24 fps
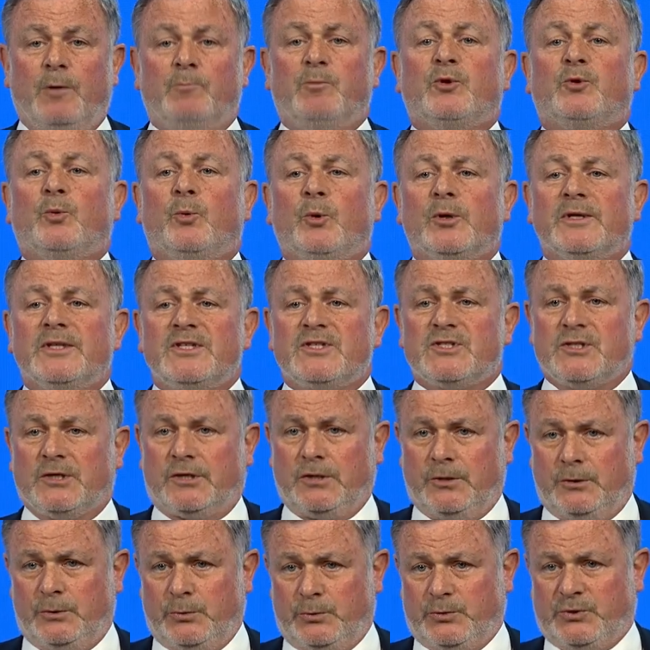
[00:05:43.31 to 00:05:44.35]
But what is the
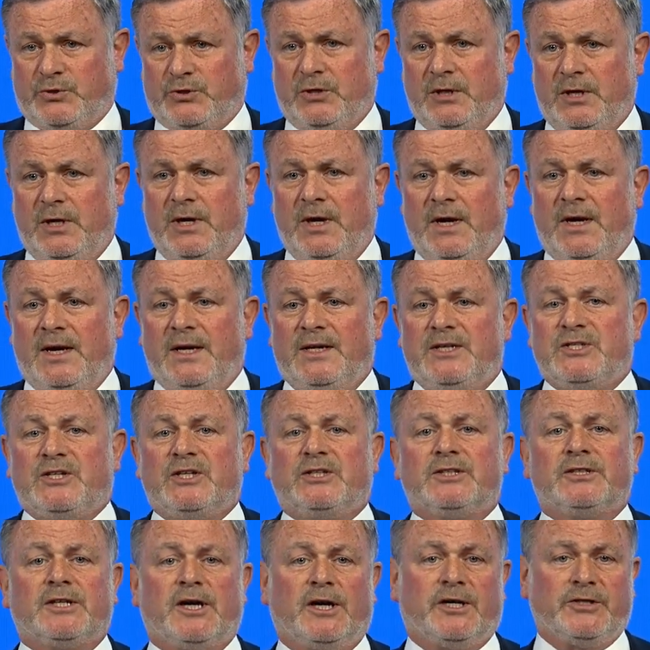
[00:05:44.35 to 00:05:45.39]
cause? Is
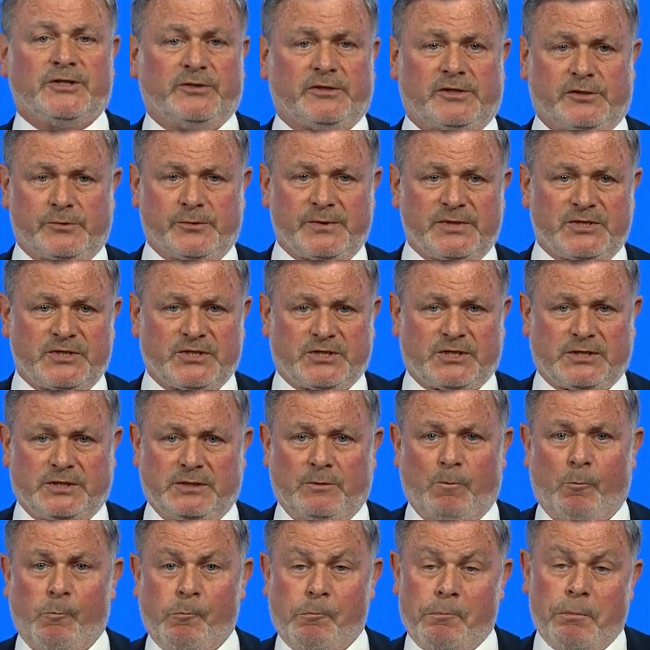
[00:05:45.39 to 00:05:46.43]
it a cardiac arrest?